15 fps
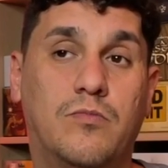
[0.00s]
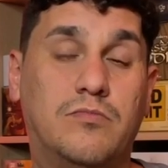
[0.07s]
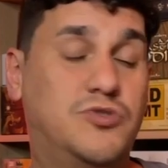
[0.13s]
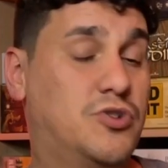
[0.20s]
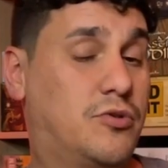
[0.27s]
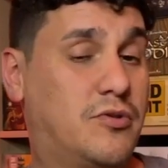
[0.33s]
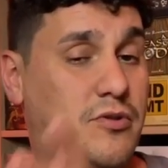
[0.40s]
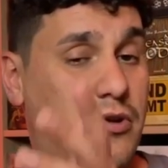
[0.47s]

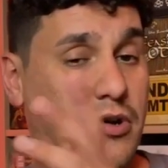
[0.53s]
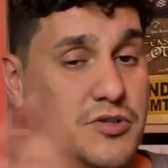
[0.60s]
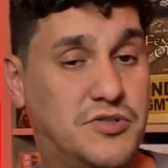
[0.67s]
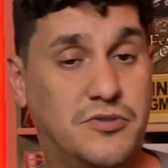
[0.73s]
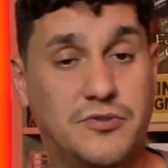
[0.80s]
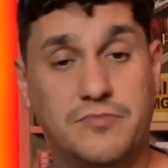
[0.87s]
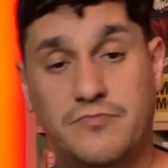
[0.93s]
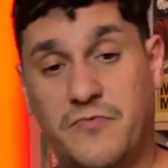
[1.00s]
Don't
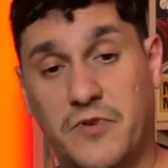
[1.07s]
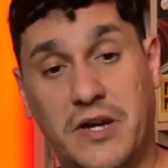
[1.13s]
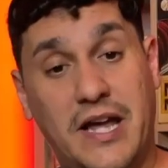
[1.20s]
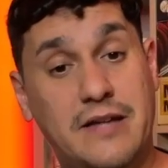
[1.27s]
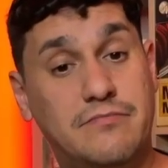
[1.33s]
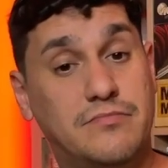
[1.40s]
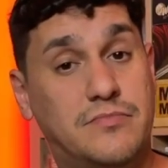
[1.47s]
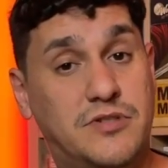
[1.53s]
also
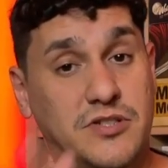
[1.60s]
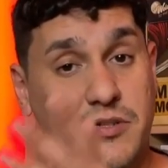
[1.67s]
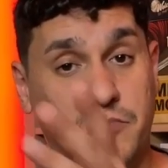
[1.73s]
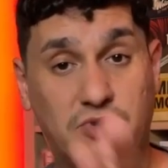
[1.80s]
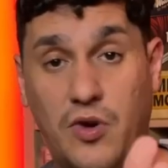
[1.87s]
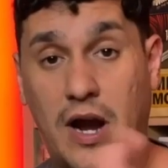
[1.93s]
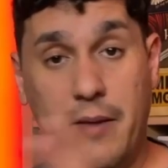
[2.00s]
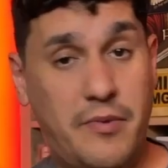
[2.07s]
forget,
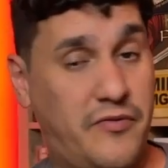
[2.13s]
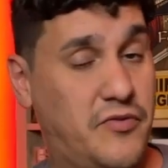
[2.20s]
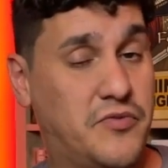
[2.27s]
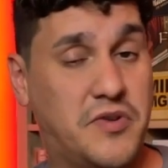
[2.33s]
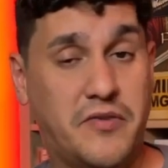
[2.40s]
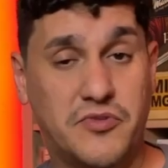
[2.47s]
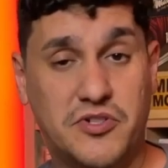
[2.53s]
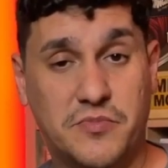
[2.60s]
subscribe if you've
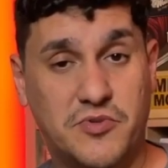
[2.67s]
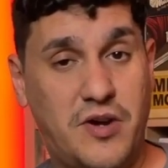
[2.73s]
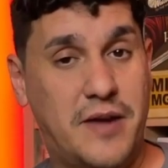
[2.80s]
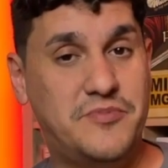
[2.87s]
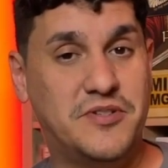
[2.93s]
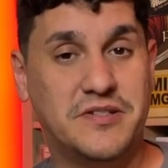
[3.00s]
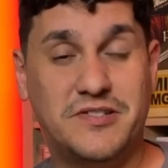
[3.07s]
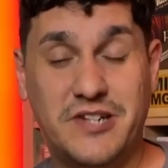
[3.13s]
never subscribed
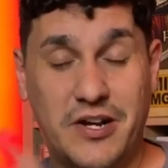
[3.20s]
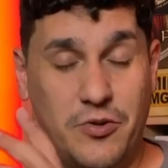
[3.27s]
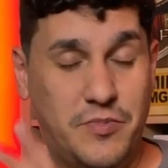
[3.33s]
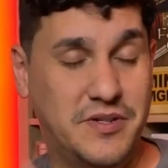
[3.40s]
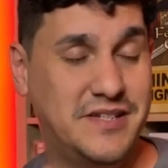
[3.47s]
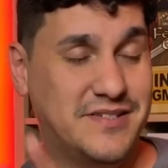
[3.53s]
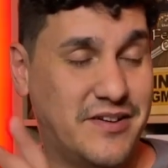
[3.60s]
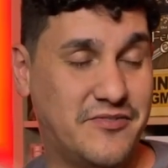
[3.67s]
to the channel.
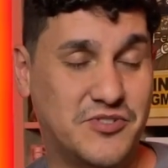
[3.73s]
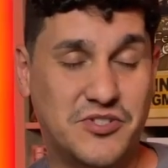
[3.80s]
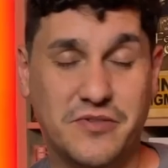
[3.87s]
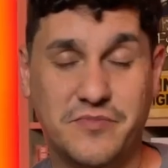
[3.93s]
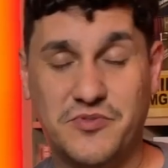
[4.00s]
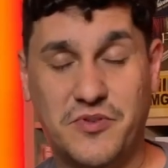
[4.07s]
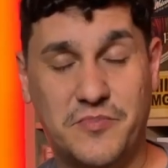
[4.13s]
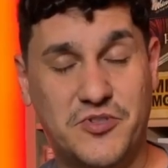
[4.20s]
Please, every
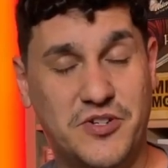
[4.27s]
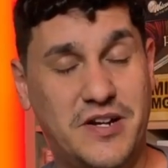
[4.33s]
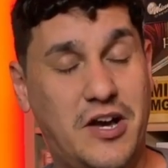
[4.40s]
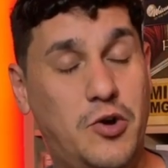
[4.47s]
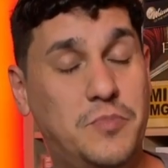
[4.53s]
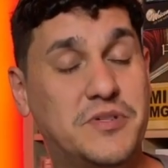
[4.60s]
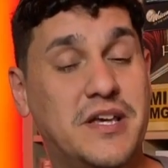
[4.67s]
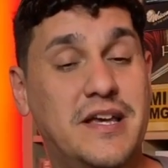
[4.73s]
subscription
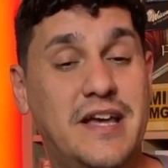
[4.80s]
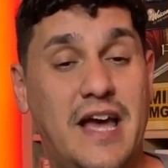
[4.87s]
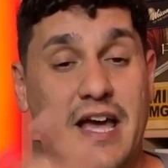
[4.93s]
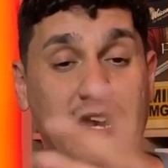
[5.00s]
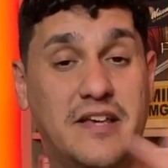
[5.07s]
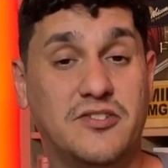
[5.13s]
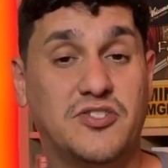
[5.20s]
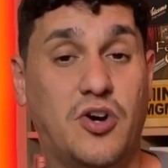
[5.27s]
helps.
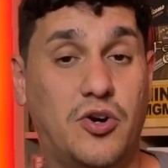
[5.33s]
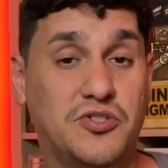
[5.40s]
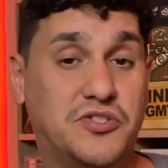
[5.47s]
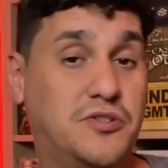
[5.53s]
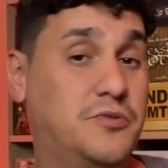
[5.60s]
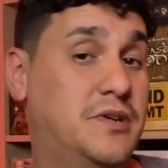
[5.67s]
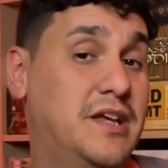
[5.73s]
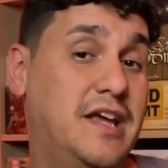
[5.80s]
And as
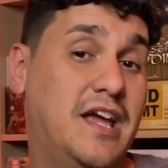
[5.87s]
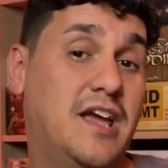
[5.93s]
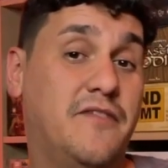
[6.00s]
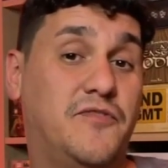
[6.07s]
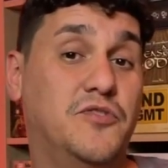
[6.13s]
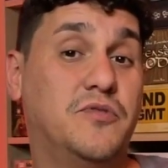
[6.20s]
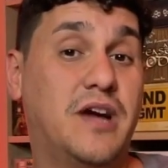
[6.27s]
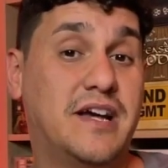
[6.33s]
also, if
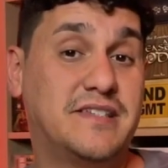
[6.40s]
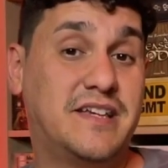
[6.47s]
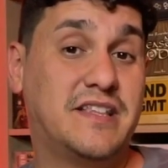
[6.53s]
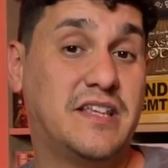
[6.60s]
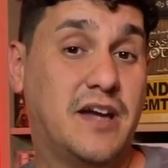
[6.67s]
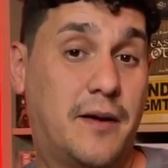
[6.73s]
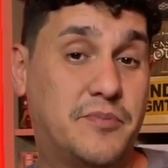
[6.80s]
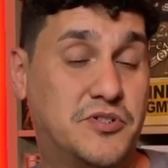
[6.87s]
you guys get
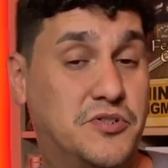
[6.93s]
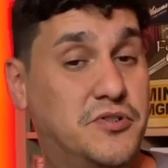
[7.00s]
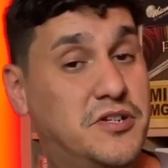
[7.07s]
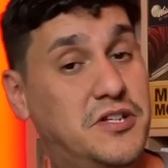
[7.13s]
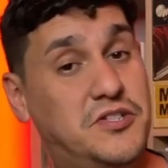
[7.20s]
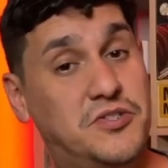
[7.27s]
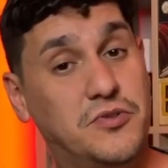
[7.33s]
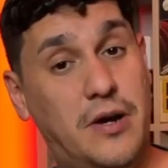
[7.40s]
the
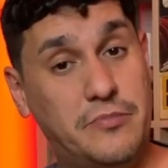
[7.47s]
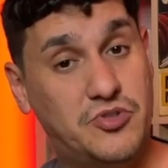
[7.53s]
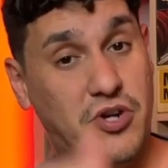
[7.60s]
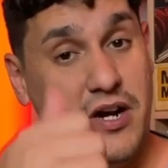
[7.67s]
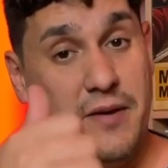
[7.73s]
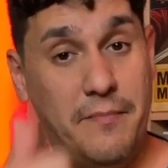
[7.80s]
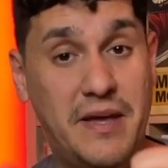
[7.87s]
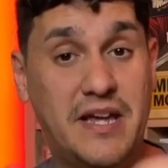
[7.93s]
opportunity to, I'm trying
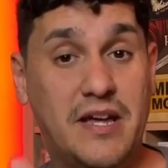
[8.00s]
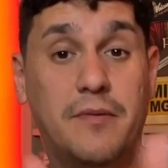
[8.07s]
to make